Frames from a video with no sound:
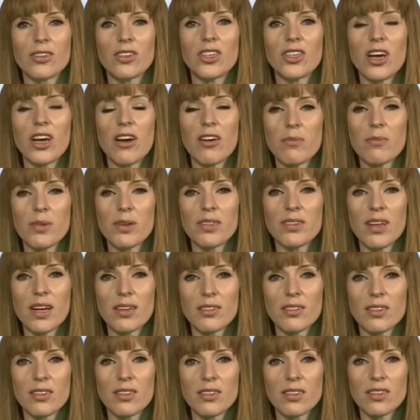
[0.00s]
Jeremy
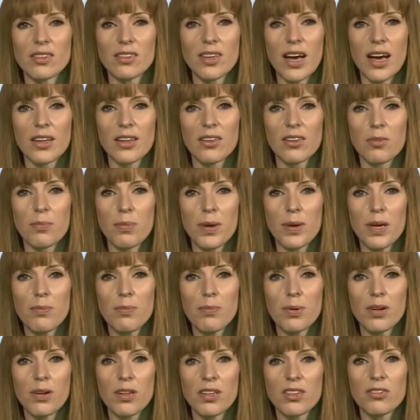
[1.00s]
stands on the side of the
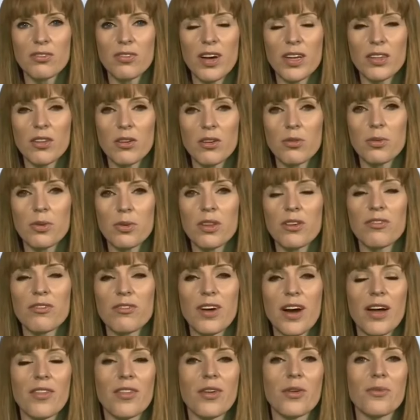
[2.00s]
people. He's fed up with the
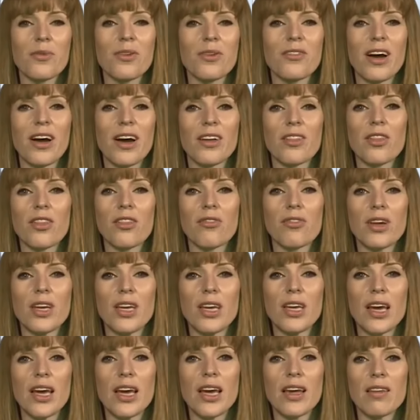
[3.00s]
fact that we've had 3
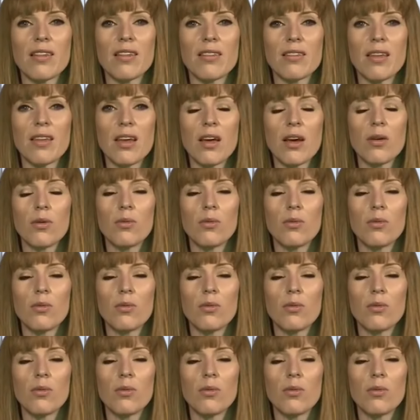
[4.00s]
years...